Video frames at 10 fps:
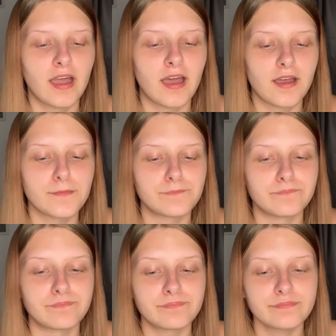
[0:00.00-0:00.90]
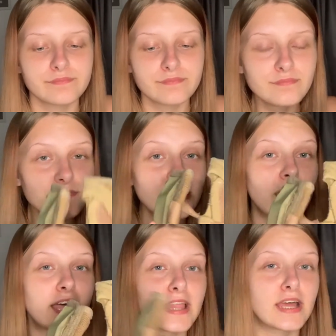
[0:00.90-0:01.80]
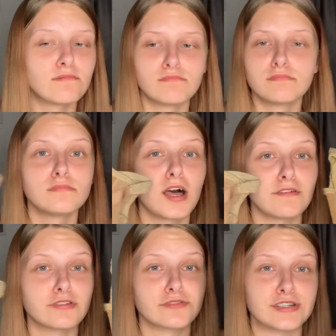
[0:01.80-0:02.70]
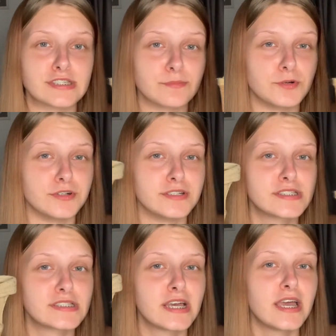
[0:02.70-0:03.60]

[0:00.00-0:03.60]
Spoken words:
And then I've got wrist supports.